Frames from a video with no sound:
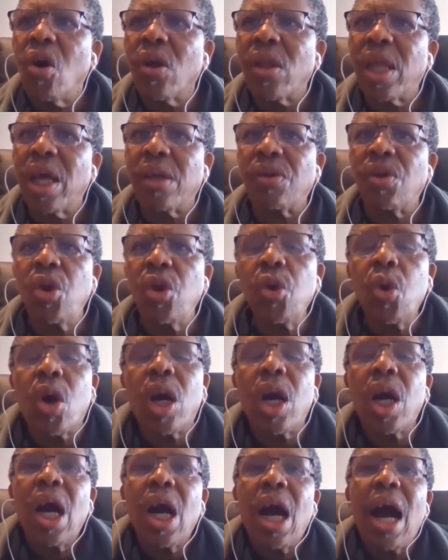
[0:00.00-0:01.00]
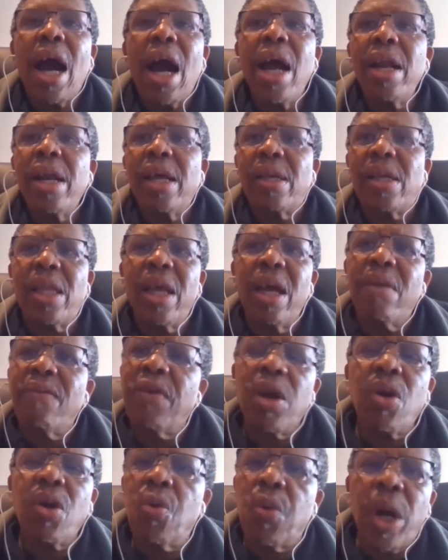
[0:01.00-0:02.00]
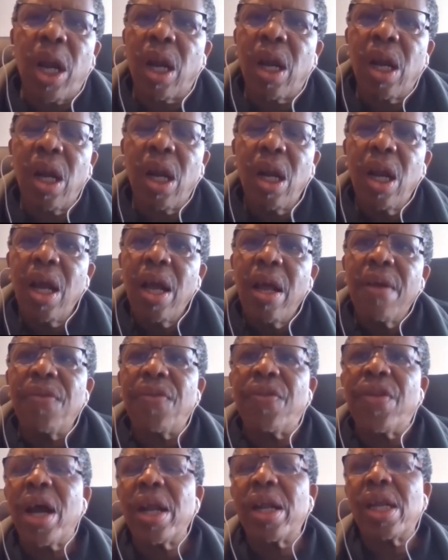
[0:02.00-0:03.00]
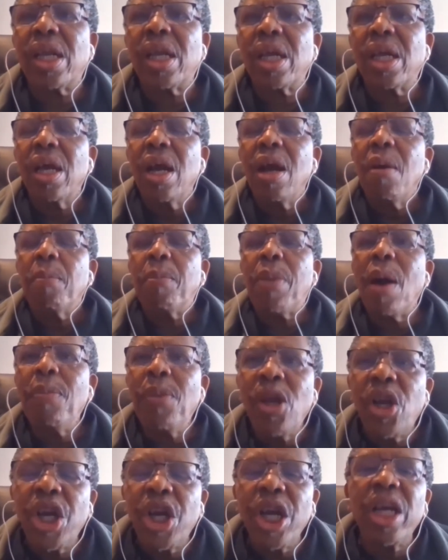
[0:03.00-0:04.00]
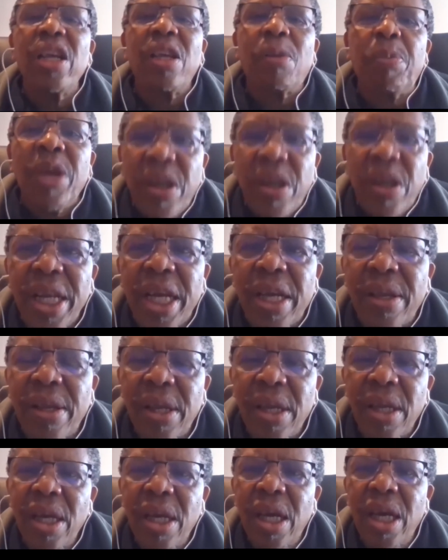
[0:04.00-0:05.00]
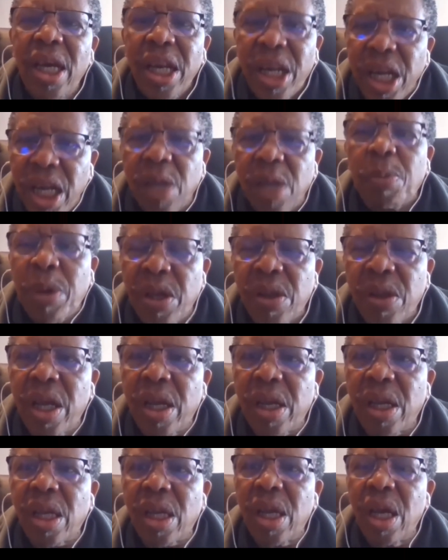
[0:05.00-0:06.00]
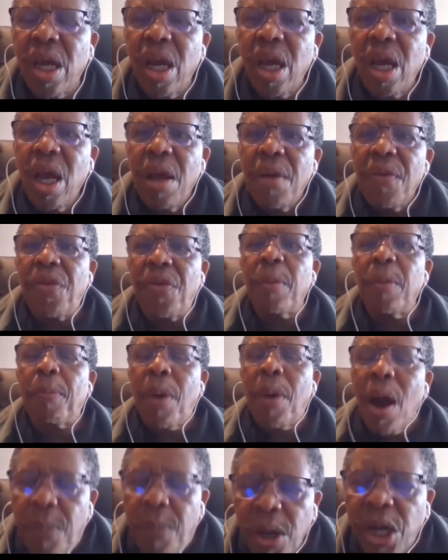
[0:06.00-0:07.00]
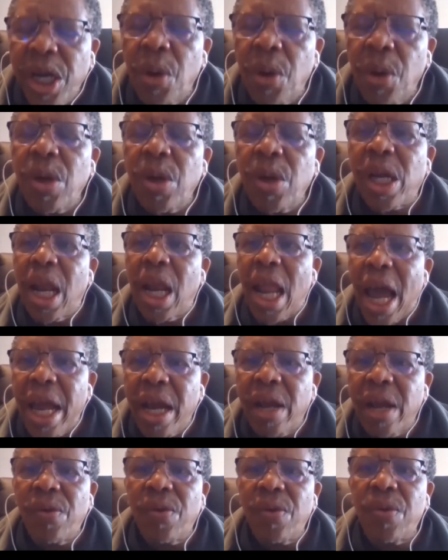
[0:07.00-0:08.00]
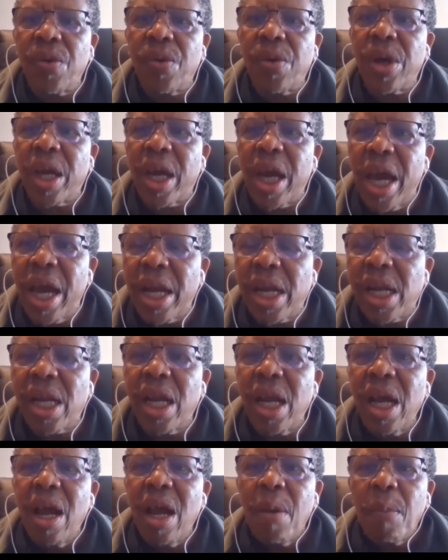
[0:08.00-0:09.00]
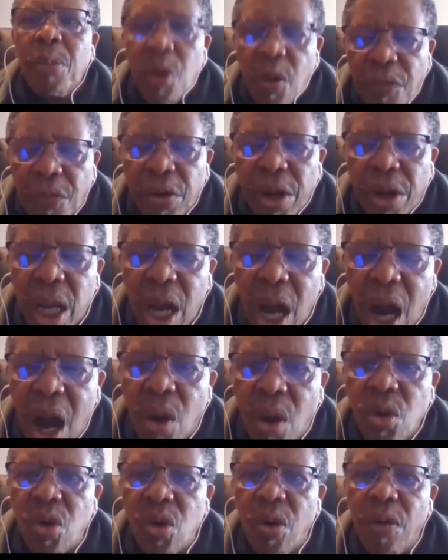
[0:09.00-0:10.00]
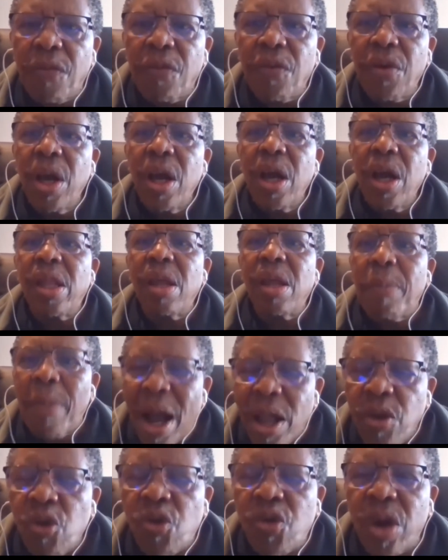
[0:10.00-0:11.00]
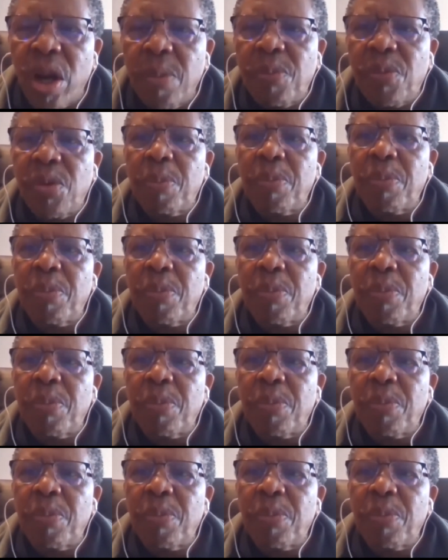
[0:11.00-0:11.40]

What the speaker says: authors. Look, I understand very well that publishing is business. It is business. The publisher would like to get profit out of the manuscripts